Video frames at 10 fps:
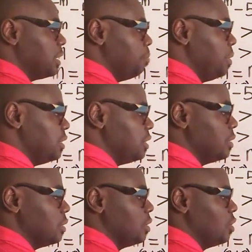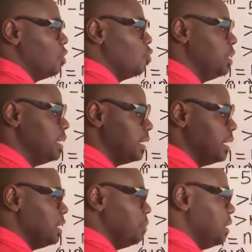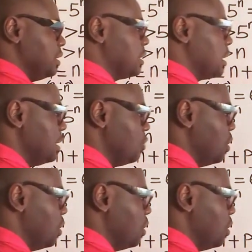same base, we neglect the bases and